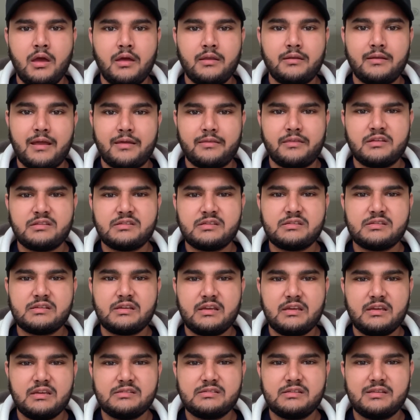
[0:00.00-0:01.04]
Now this is
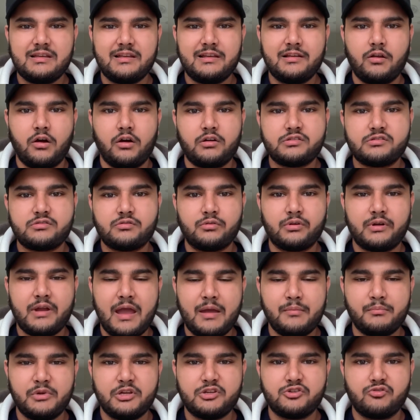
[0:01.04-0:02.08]
easily lost or
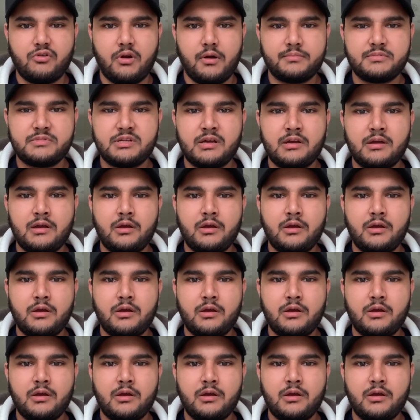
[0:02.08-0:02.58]
can be dropped